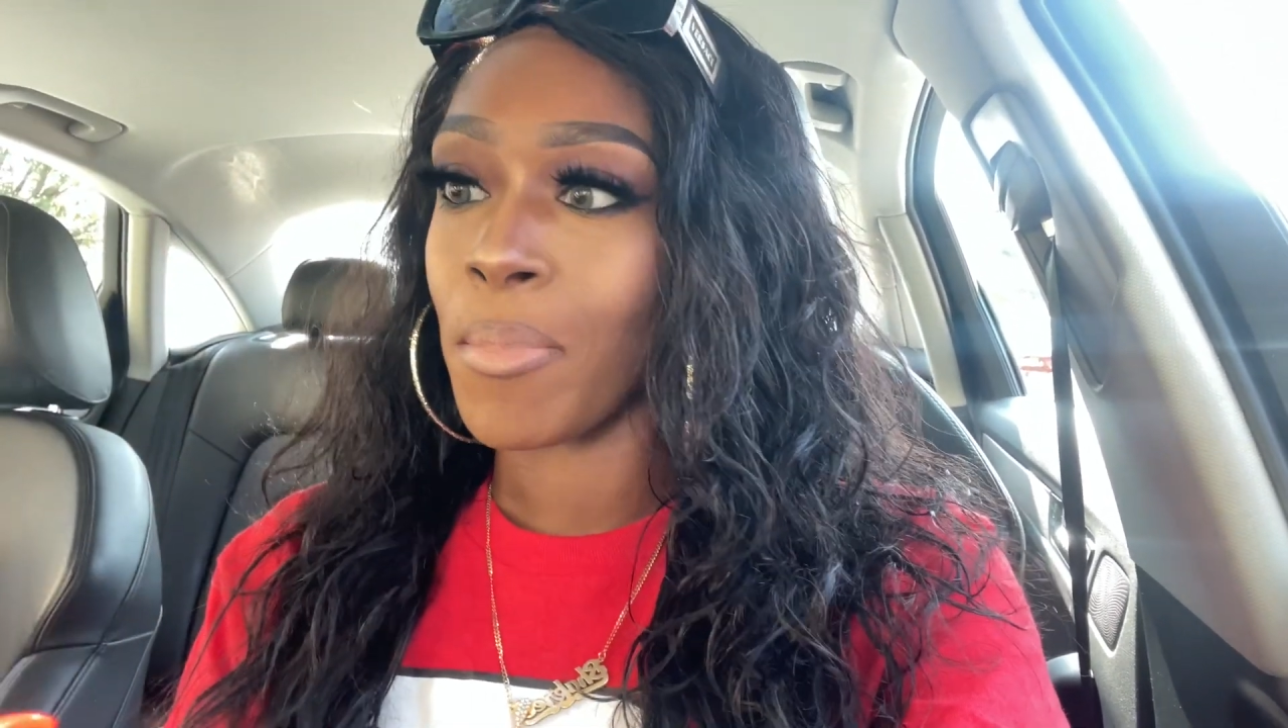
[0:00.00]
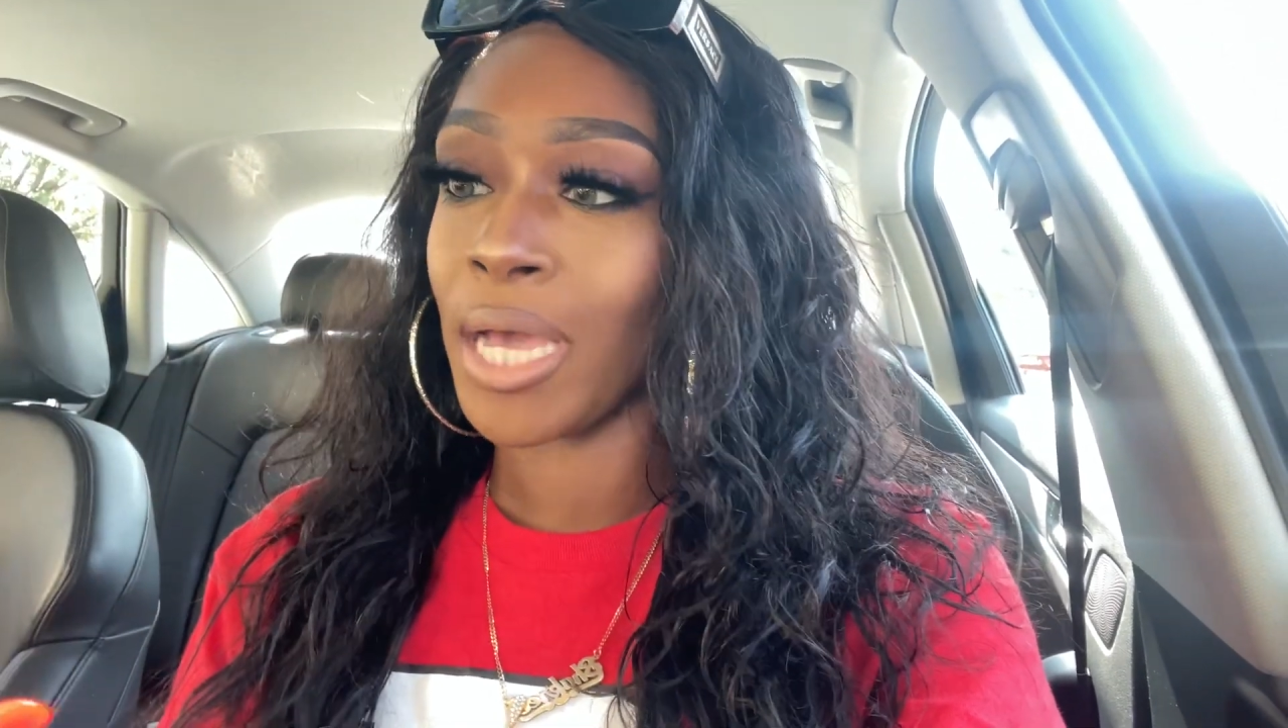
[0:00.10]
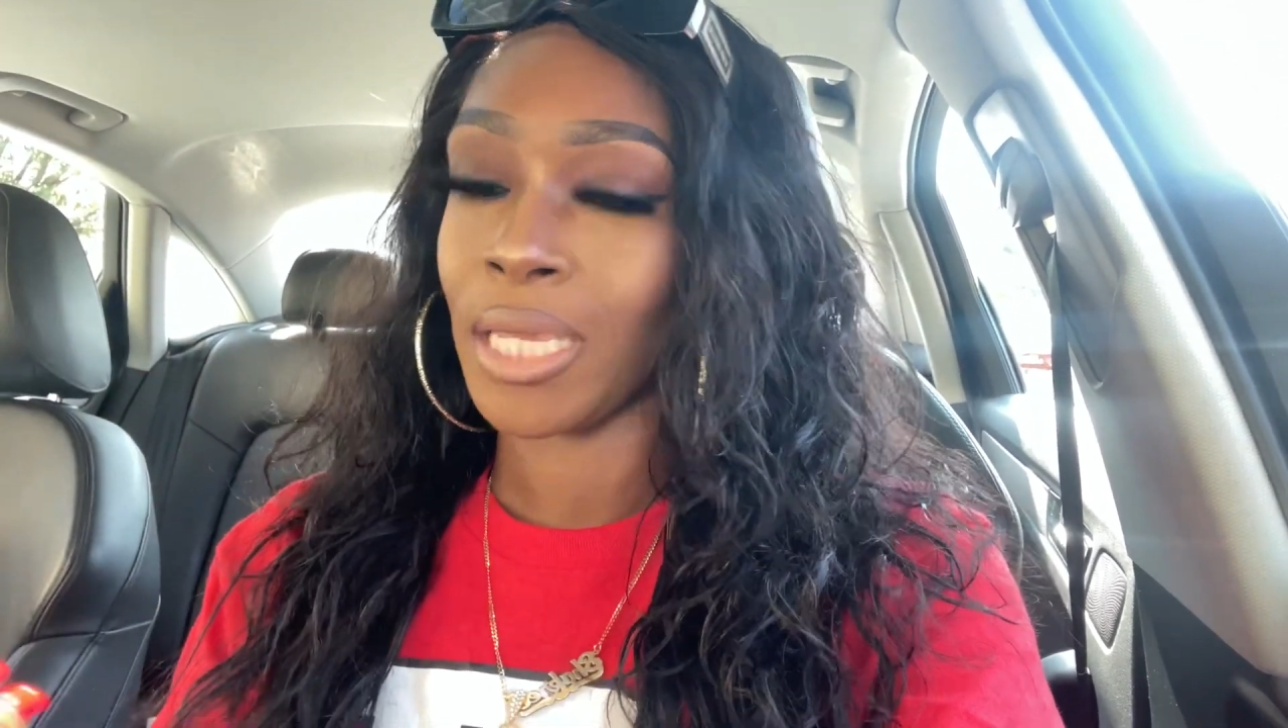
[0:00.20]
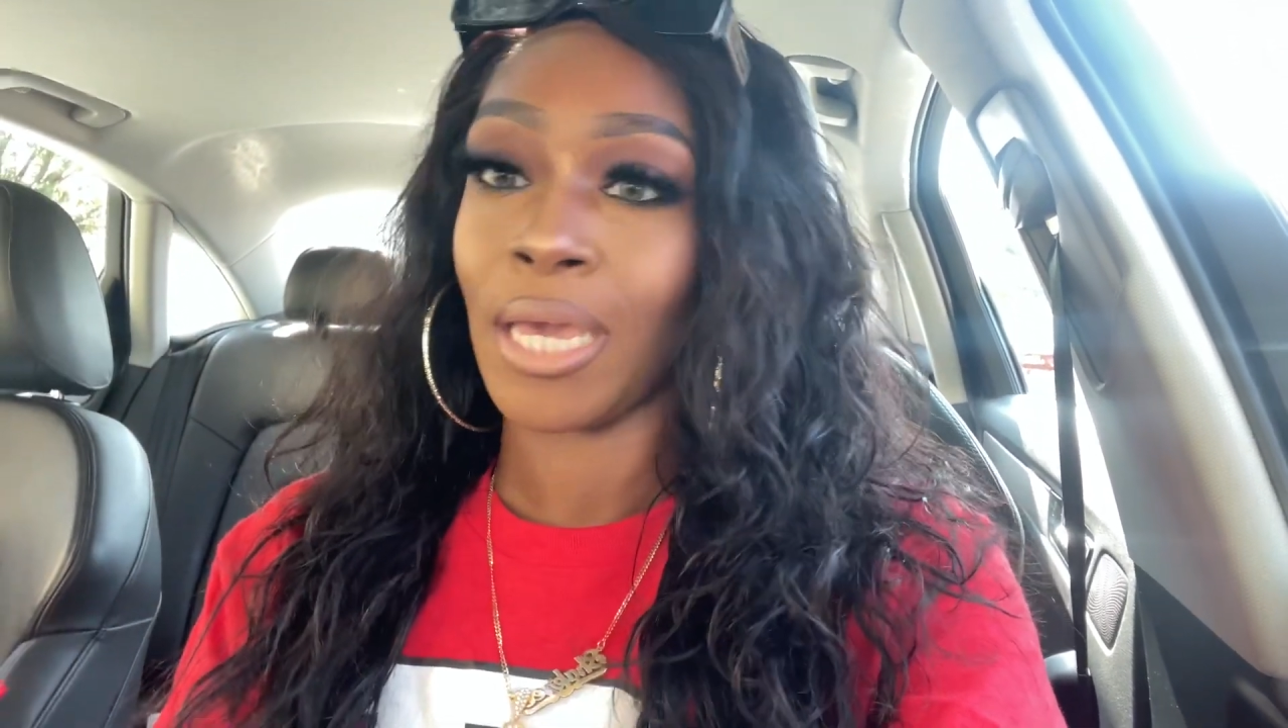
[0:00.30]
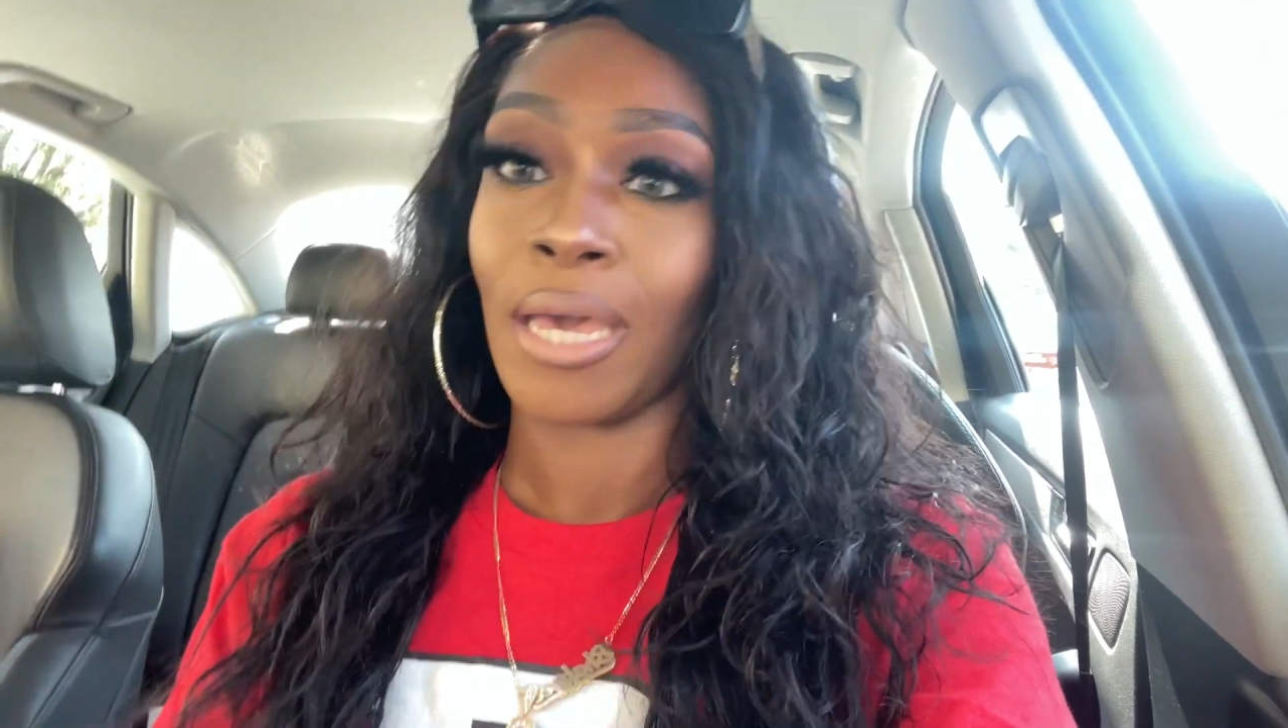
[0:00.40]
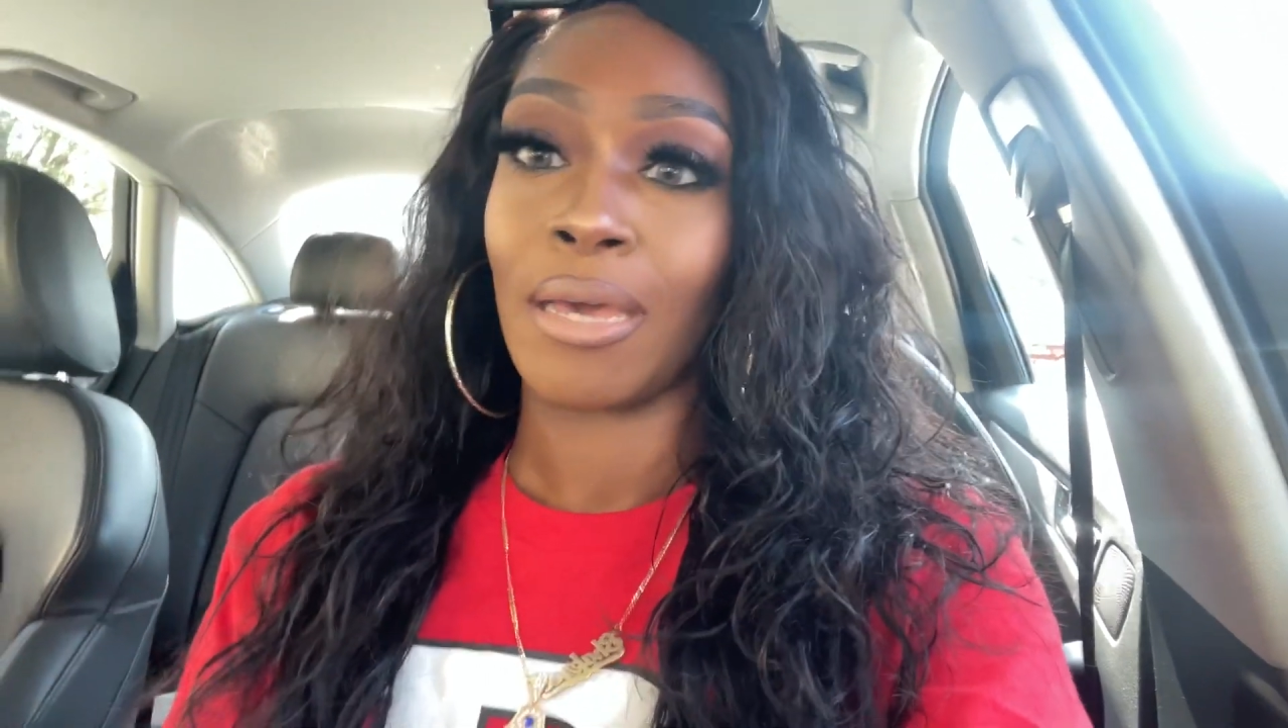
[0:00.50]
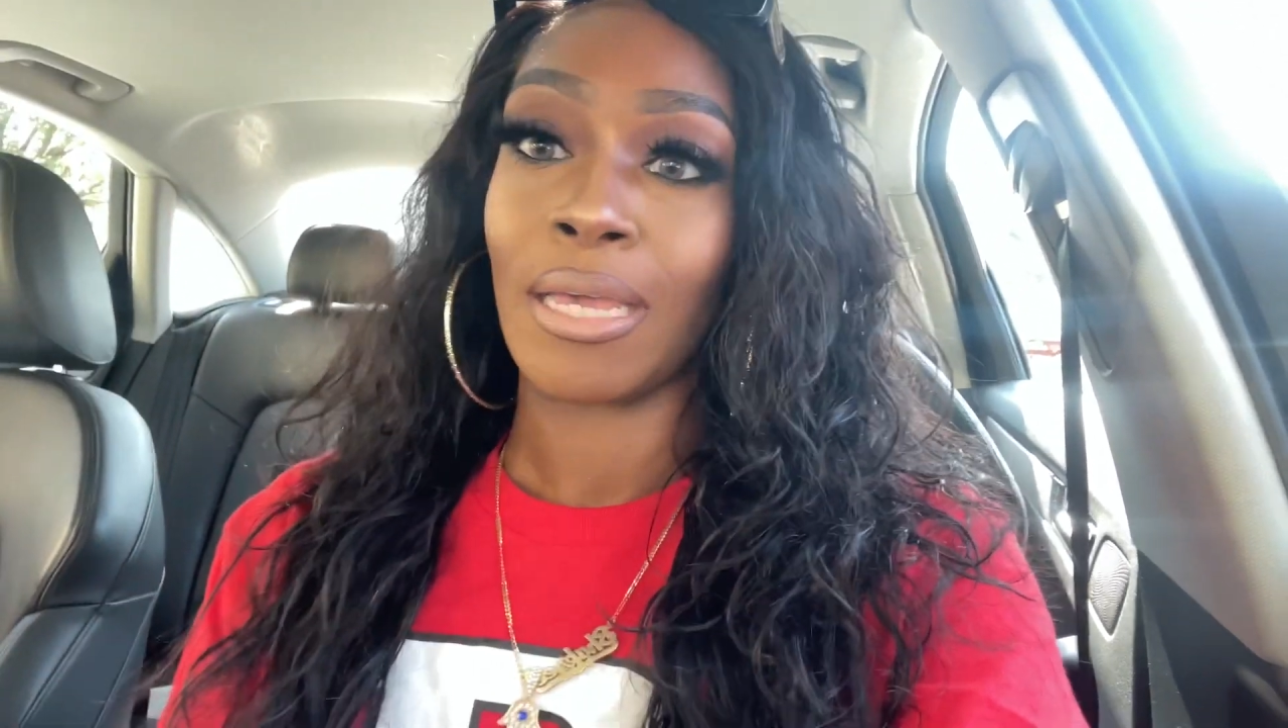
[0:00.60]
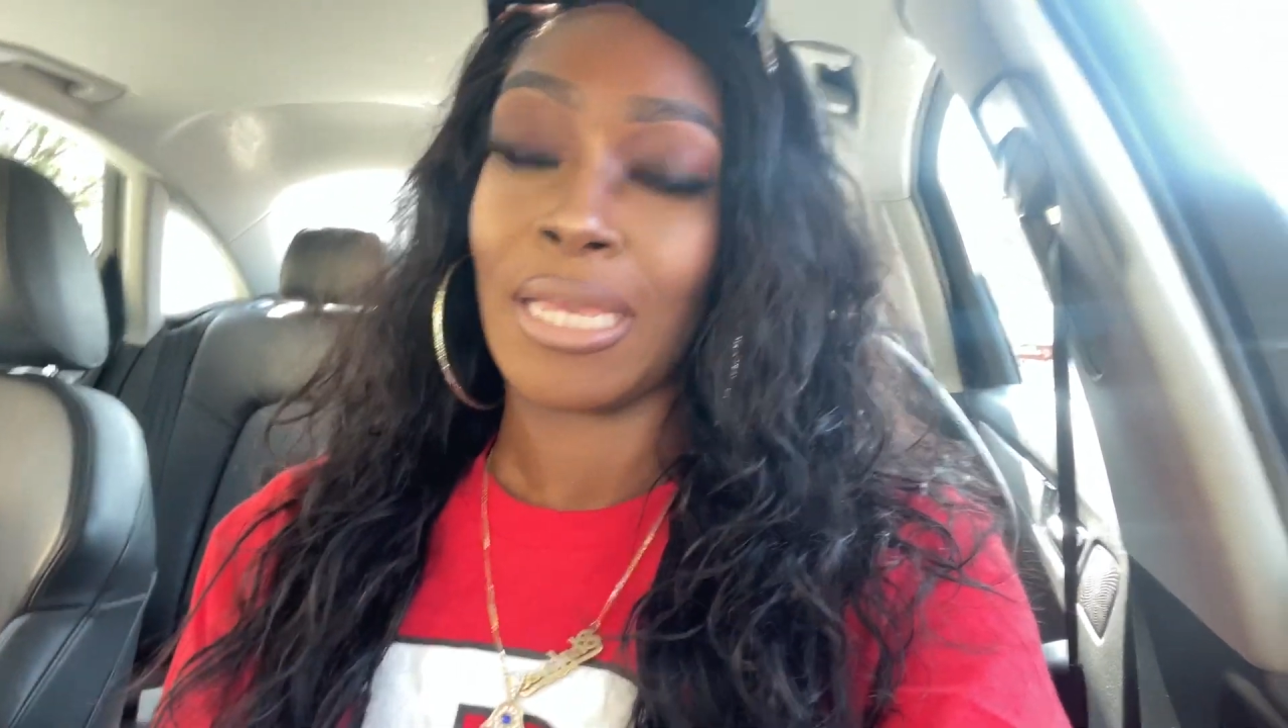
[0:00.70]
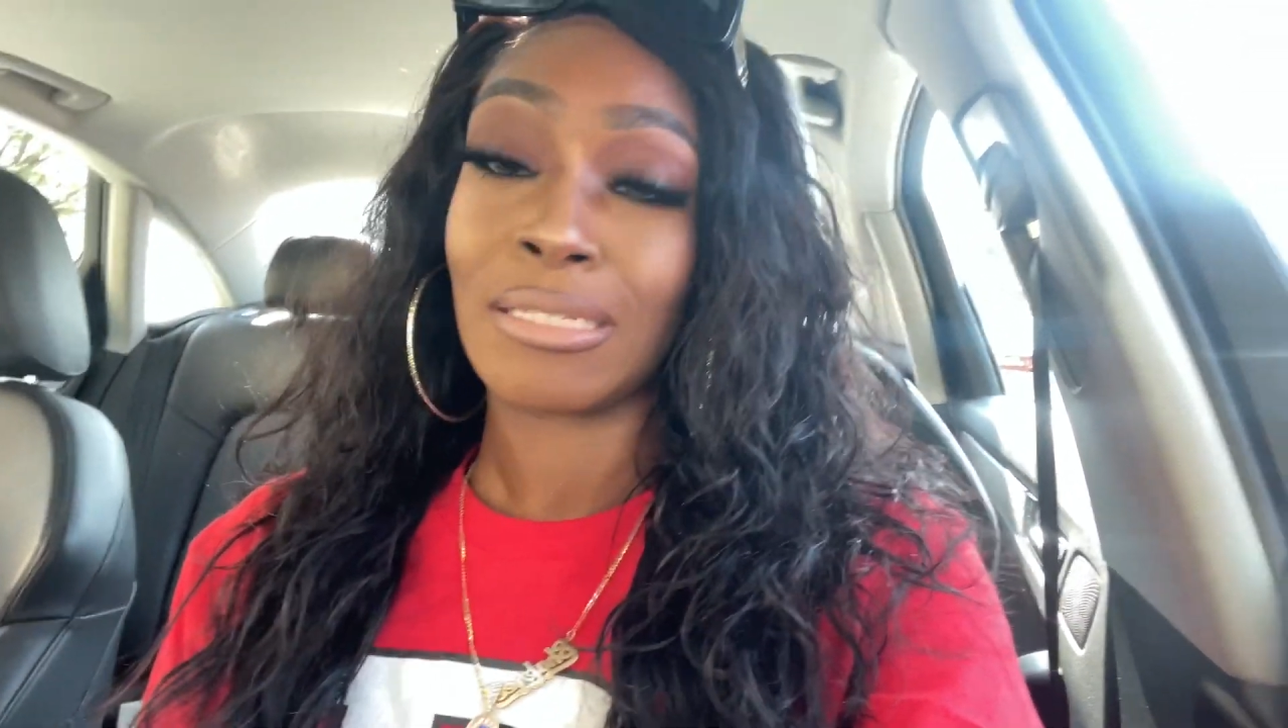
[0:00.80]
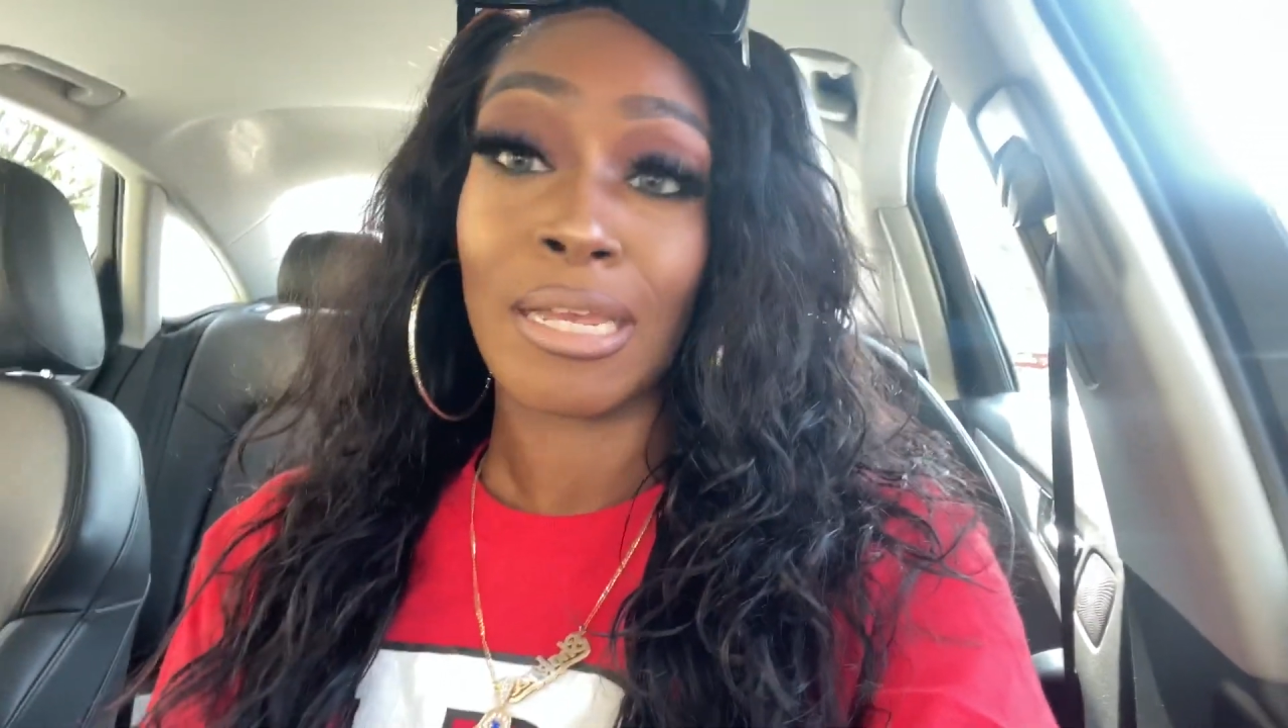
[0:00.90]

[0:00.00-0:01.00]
but yeah it